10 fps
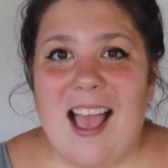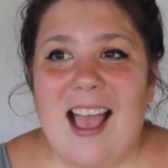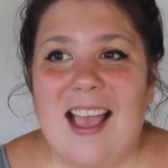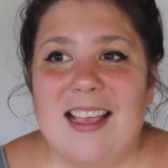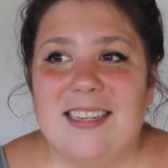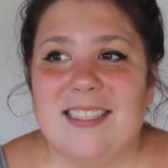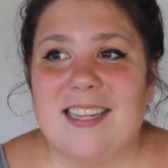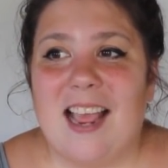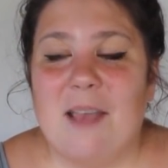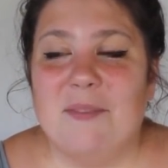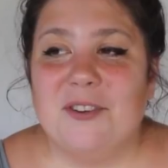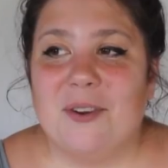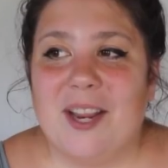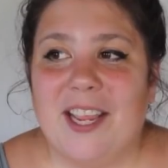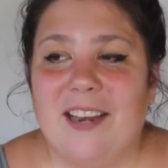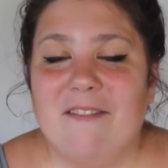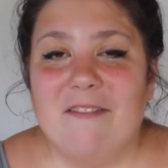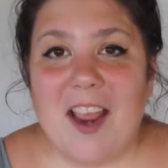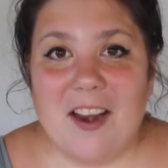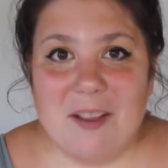and I'm enjoying it
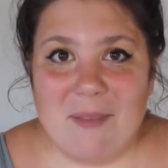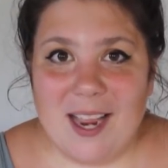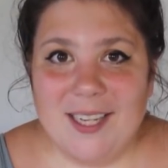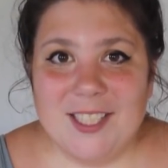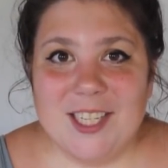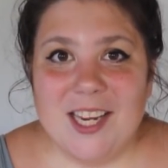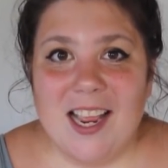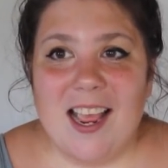very much.